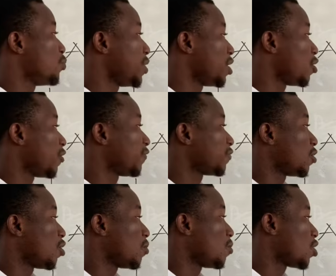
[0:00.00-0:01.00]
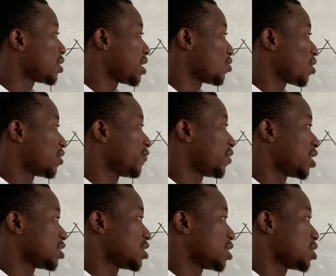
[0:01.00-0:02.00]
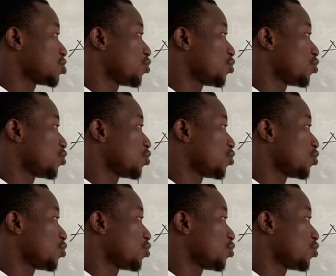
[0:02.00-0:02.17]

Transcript: pay off or more than 1 financial year.